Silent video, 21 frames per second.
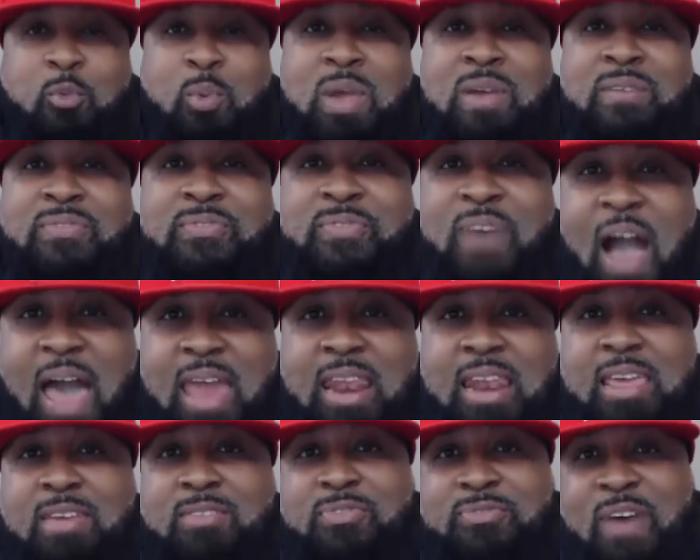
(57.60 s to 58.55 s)
we
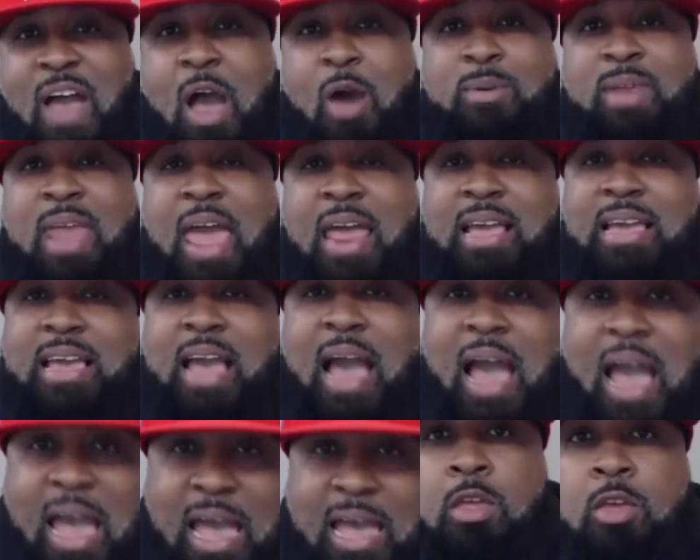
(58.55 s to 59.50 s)
finally found that
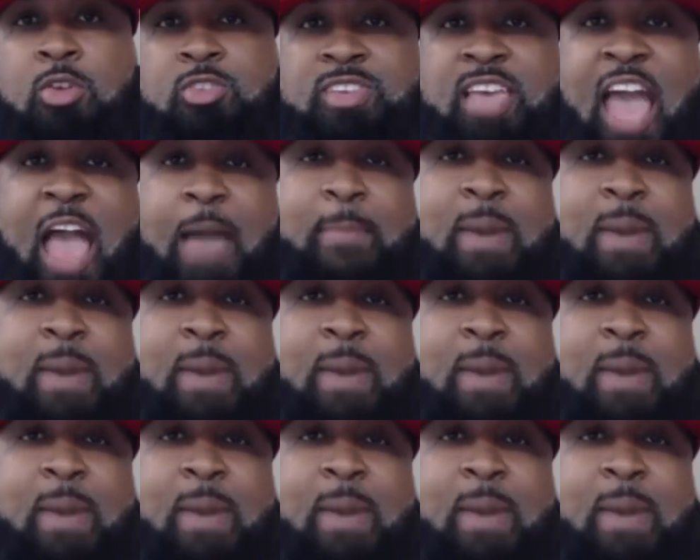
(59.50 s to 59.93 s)
guy? You see, I